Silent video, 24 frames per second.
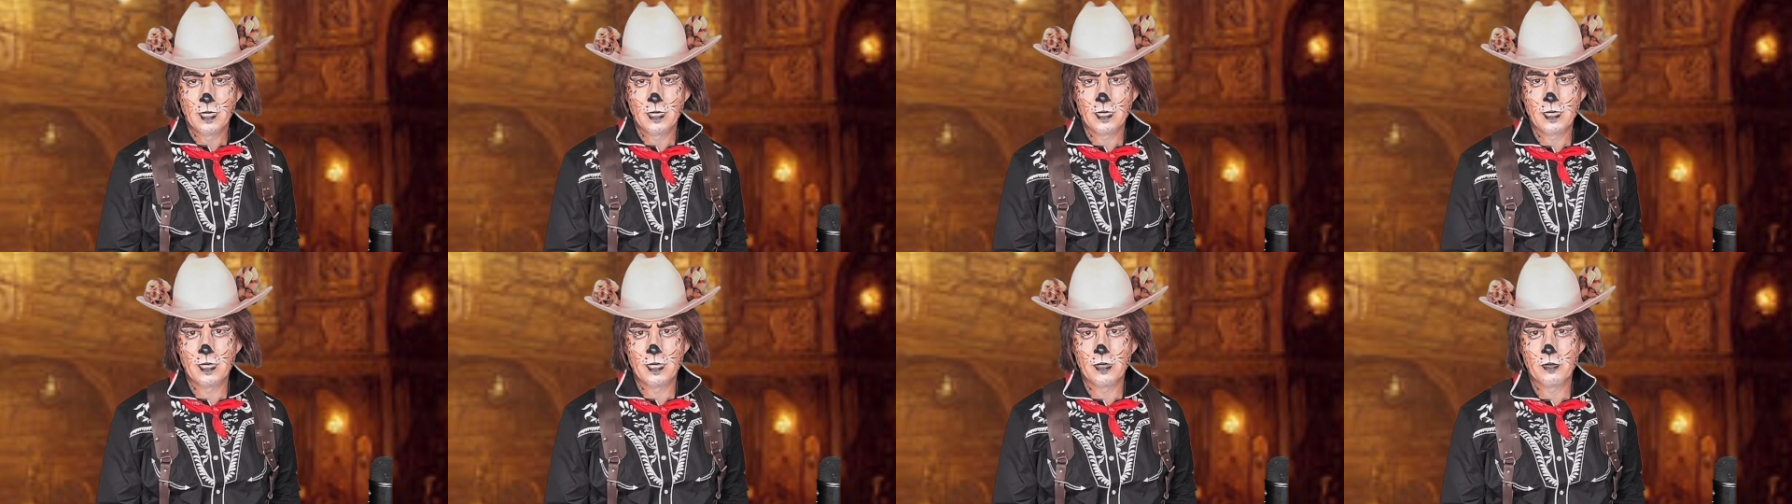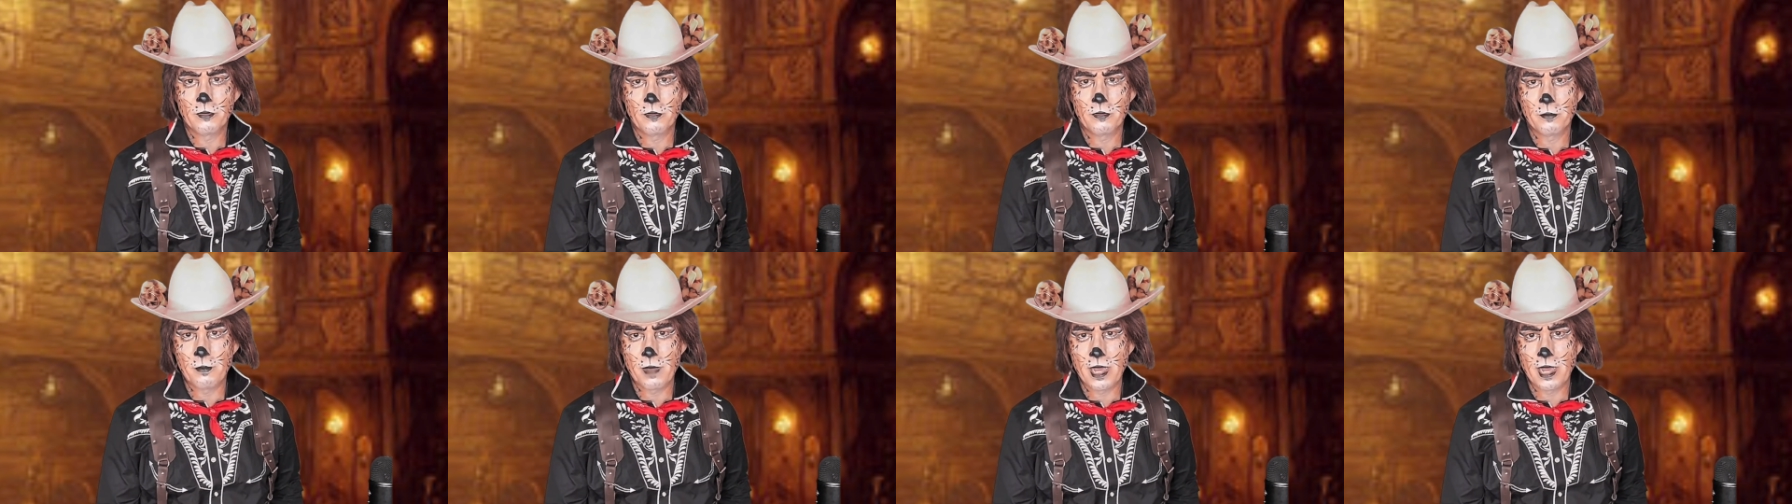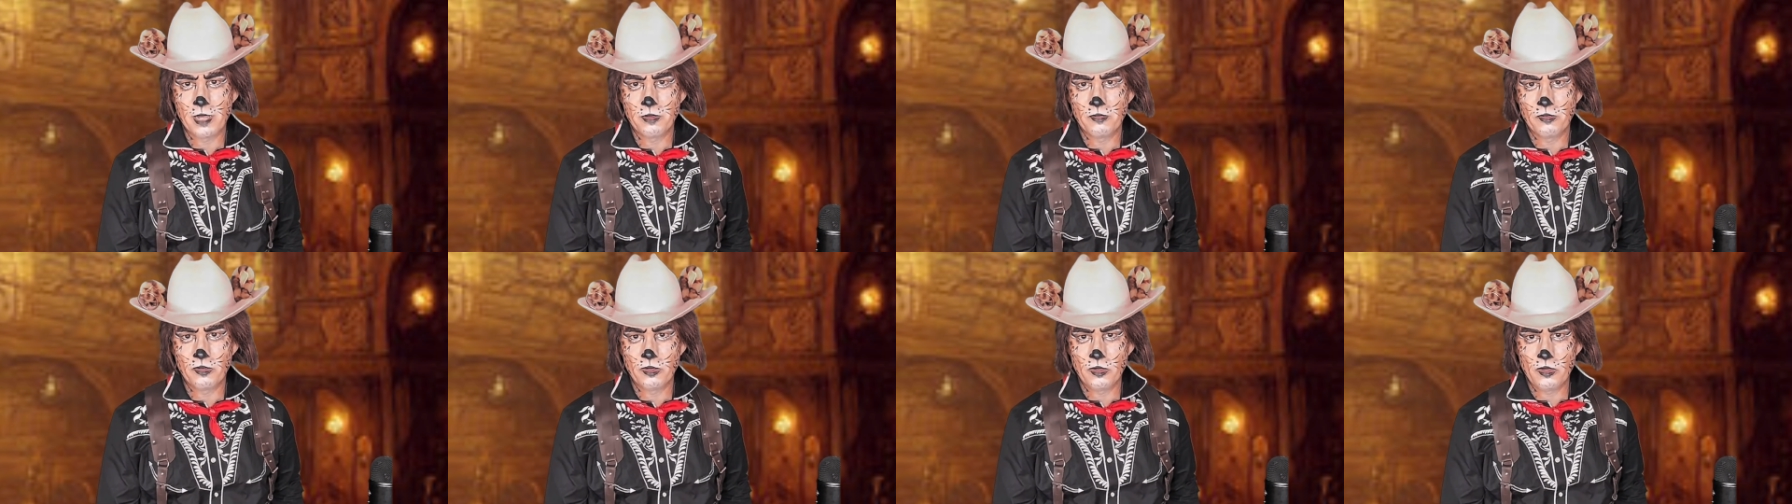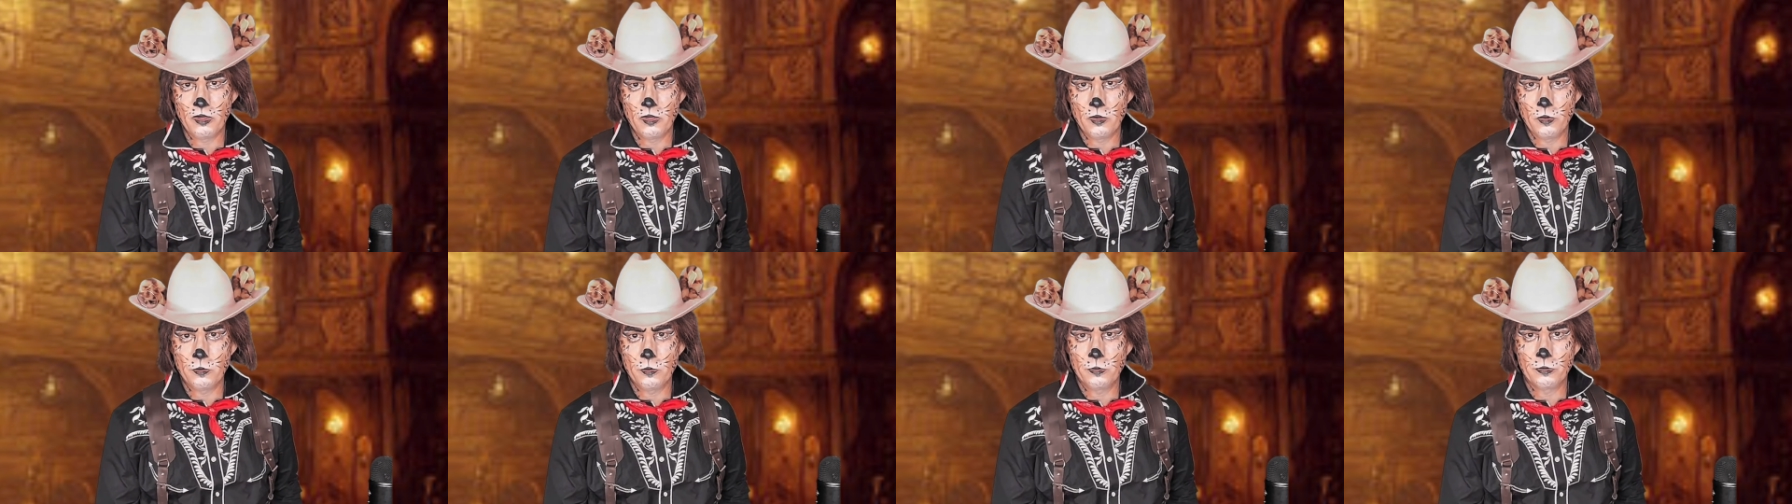against
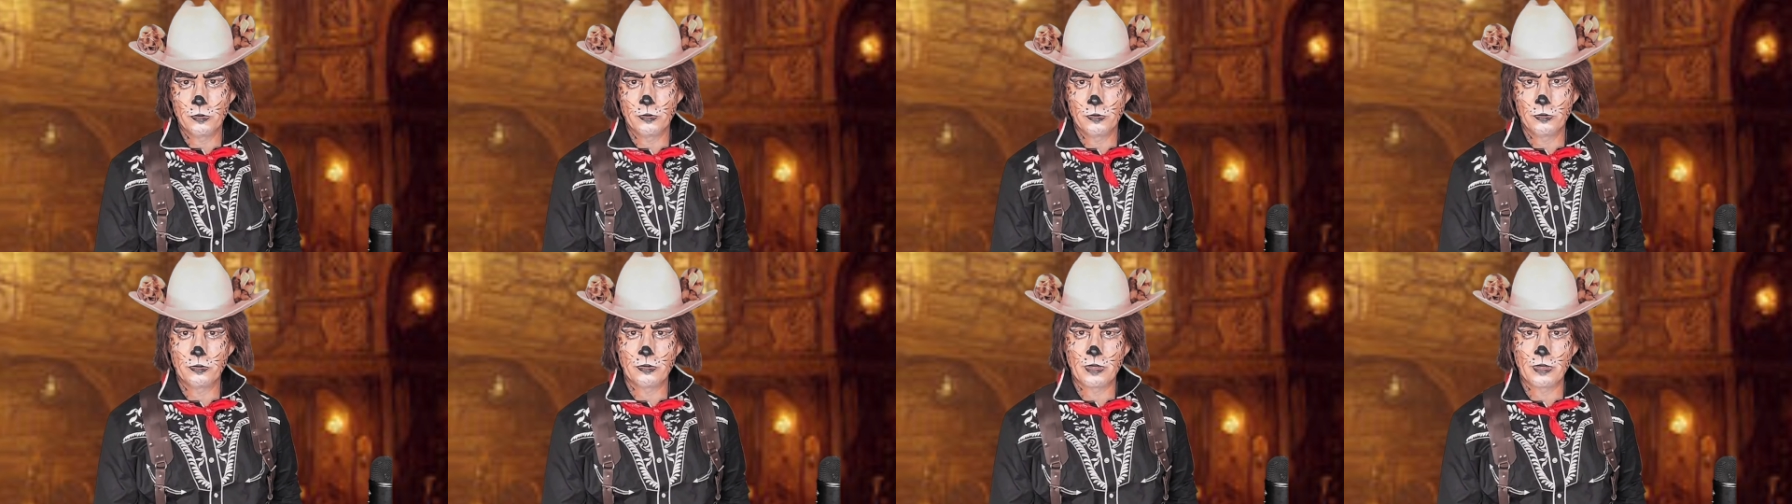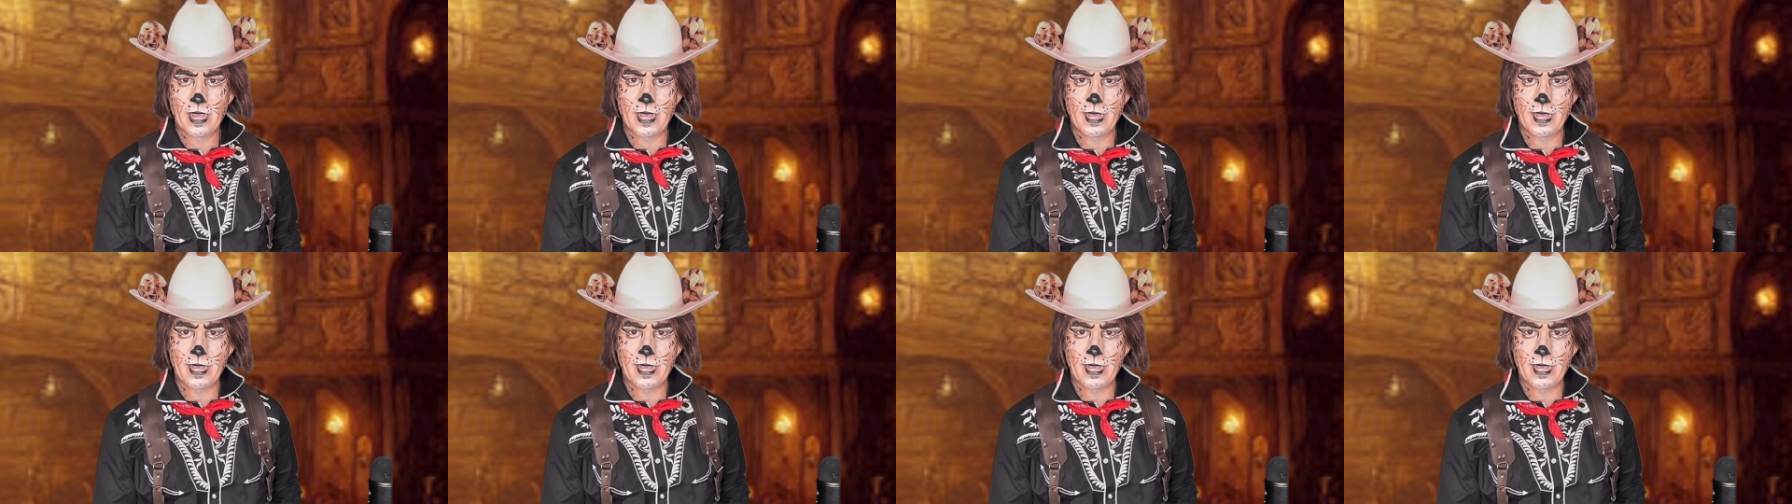magic users.